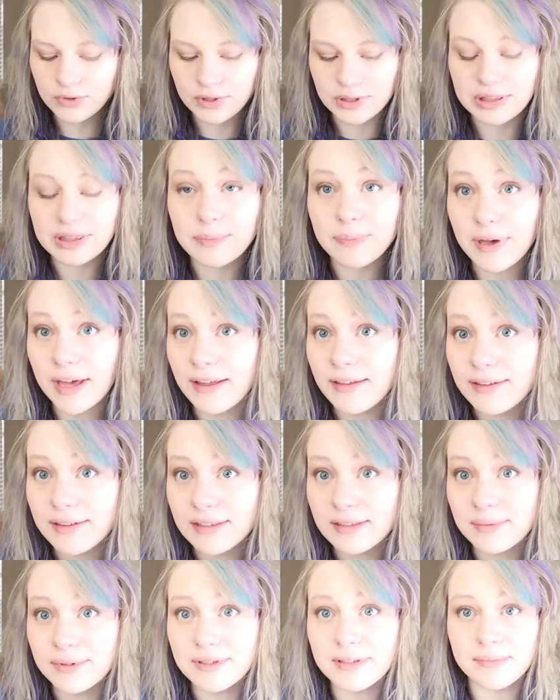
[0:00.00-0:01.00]
So like the palette
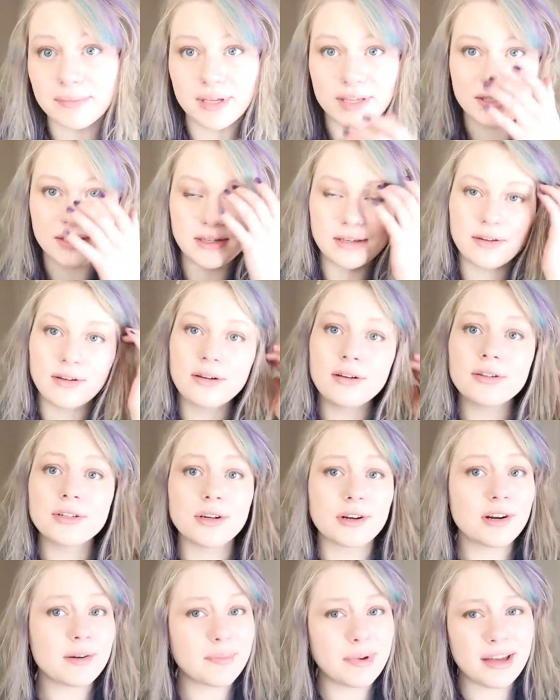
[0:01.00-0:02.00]
smells amazing. All
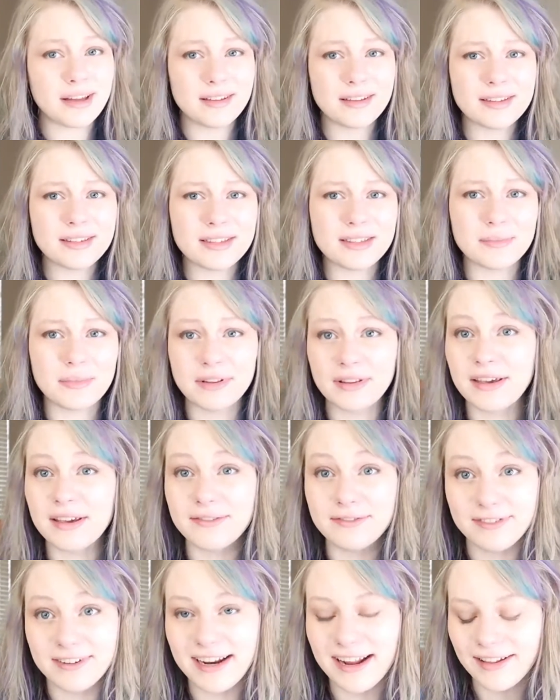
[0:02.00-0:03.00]
Tarte palettes smell
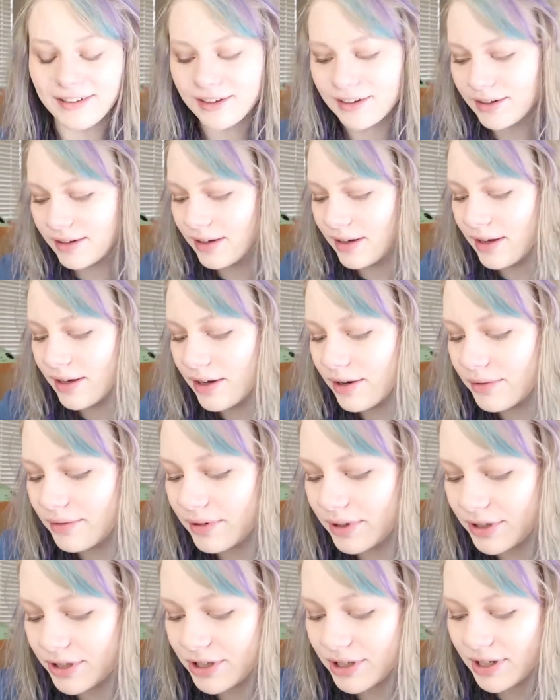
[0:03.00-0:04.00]
like vanilla,
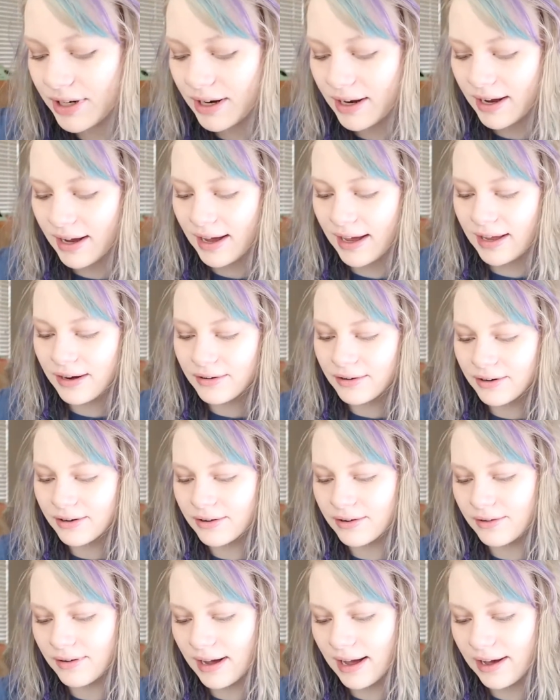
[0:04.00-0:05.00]
which I don't
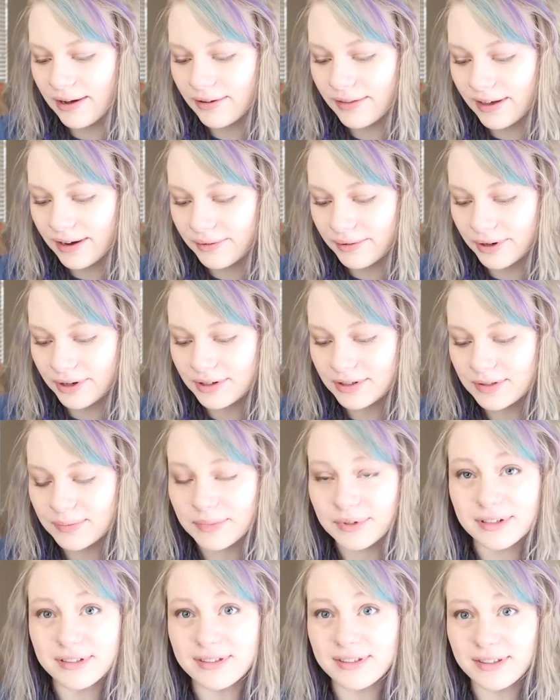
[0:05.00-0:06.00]
know how that works,
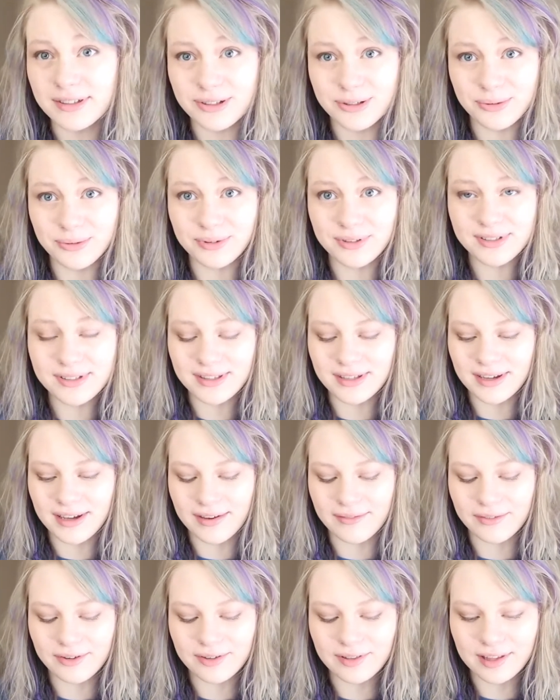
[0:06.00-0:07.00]
but it's the coolest thing
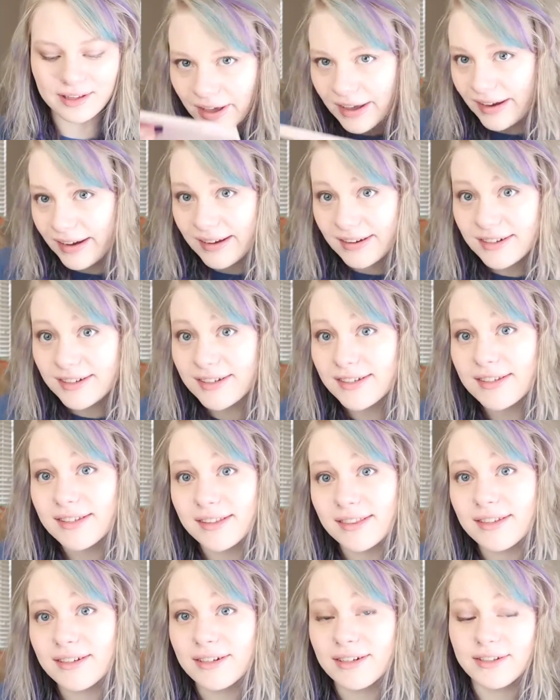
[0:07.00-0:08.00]
ever. Like, I can just
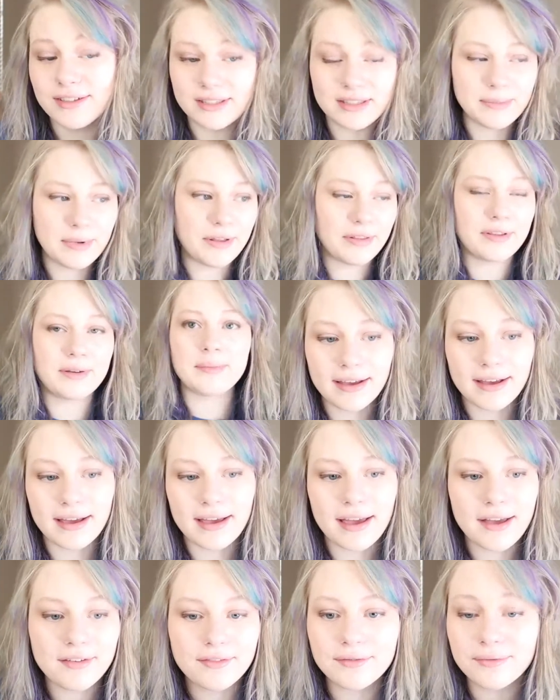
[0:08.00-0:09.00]
sit there and smell them. Like, I
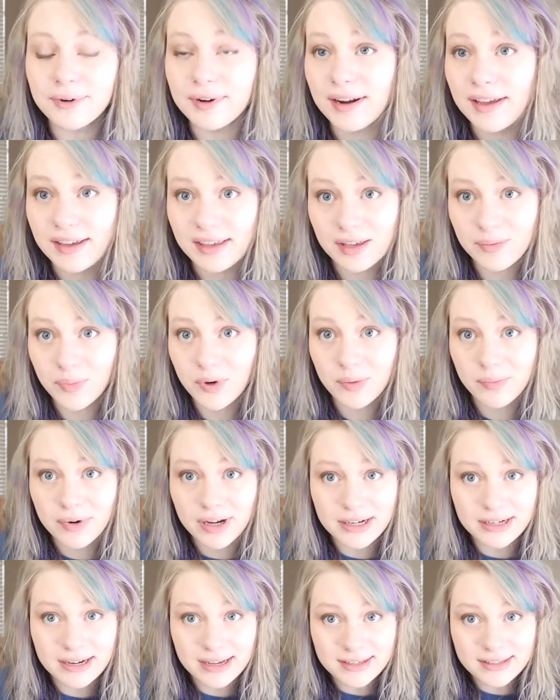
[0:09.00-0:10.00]
have one I keep on
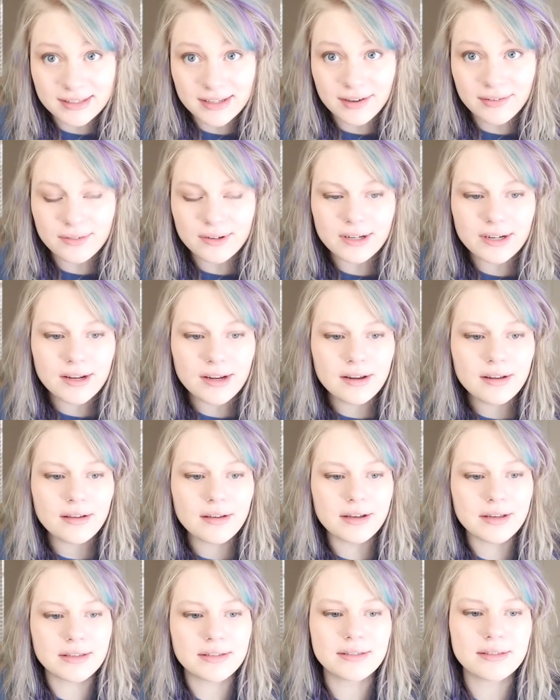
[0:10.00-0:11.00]
my desk every day
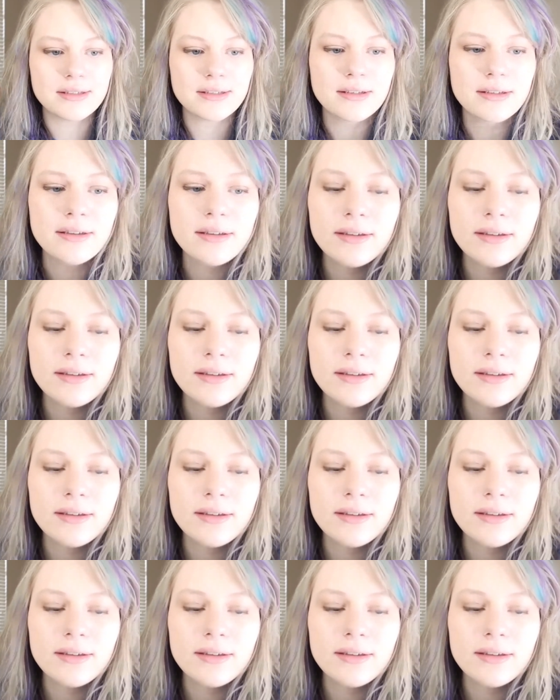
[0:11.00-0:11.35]
because